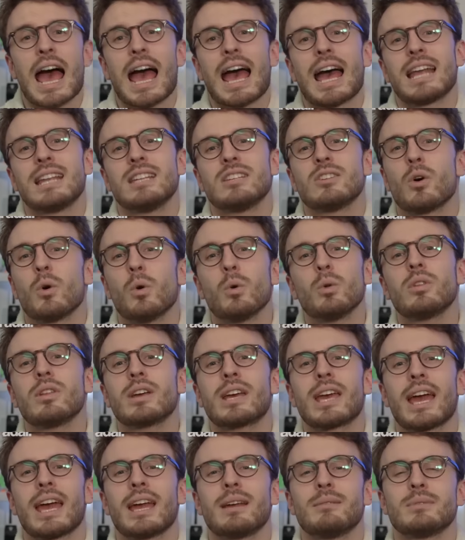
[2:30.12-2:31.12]
and all
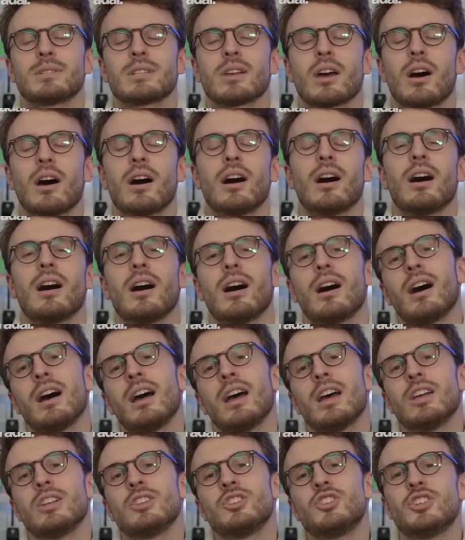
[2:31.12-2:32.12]
the games are
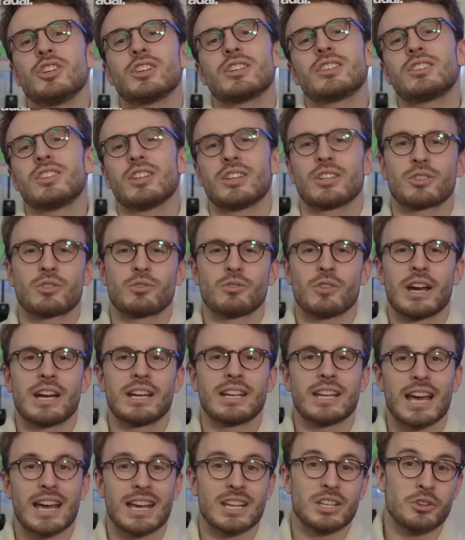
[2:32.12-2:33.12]
just as
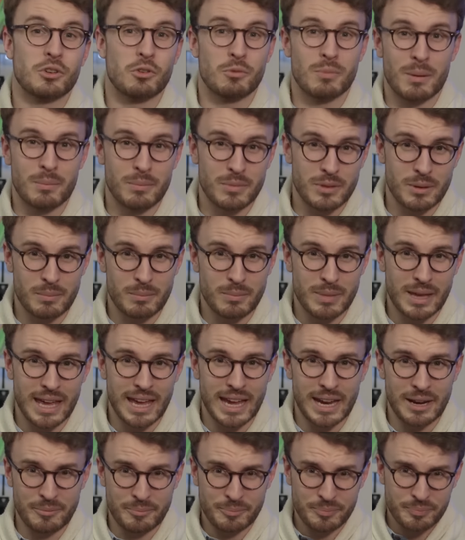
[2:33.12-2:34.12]
great as you remember them
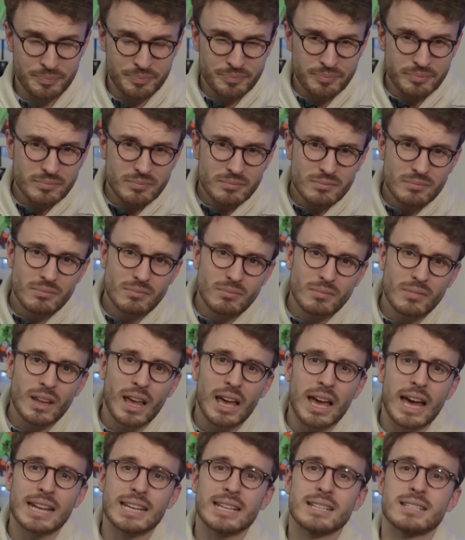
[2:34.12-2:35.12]
being
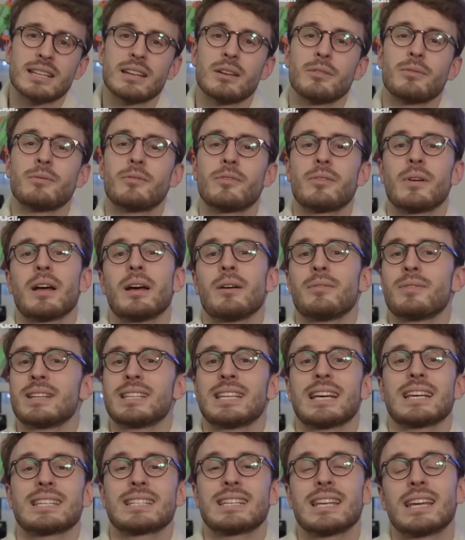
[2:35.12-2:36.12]
and it's a,
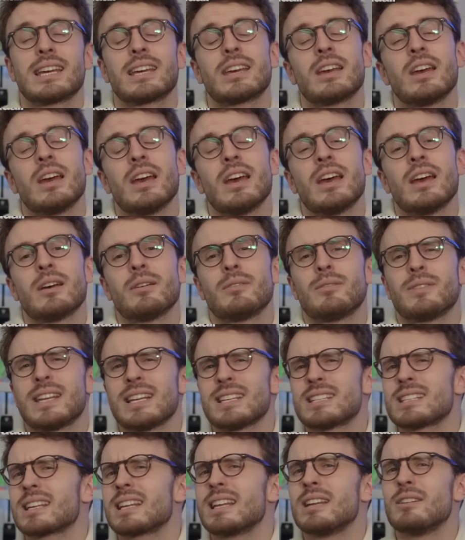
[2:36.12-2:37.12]
fantastic,
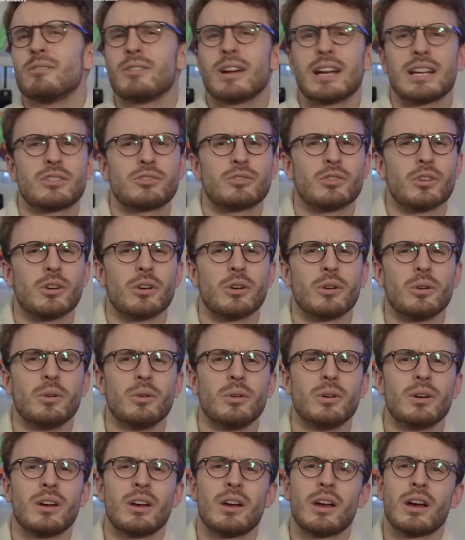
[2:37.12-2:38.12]
fantastically
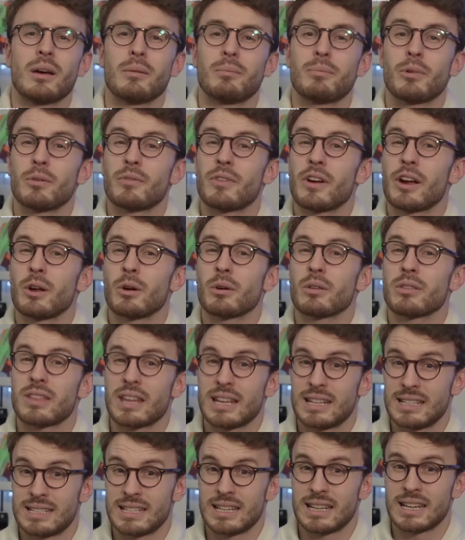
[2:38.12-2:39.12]
retro, but very
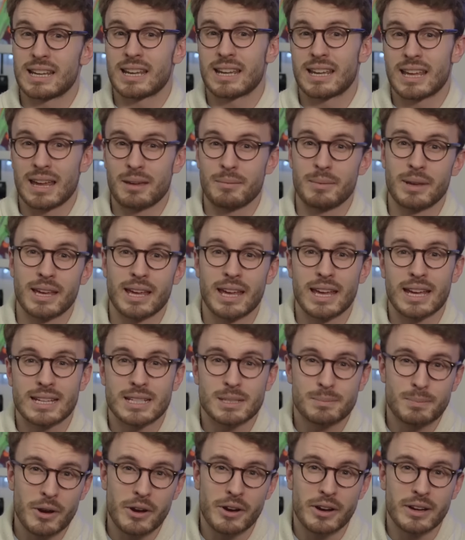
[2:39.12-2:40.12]
authentic gaming
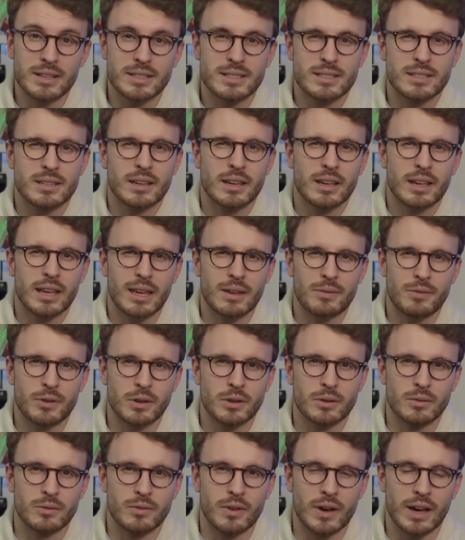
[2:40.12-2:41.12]
experience, if
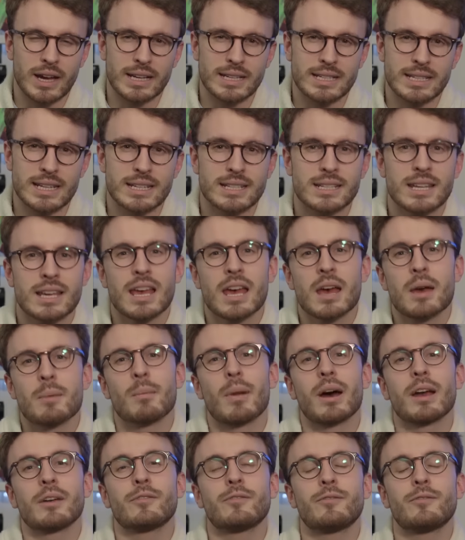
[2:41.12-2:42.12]
you can find it. My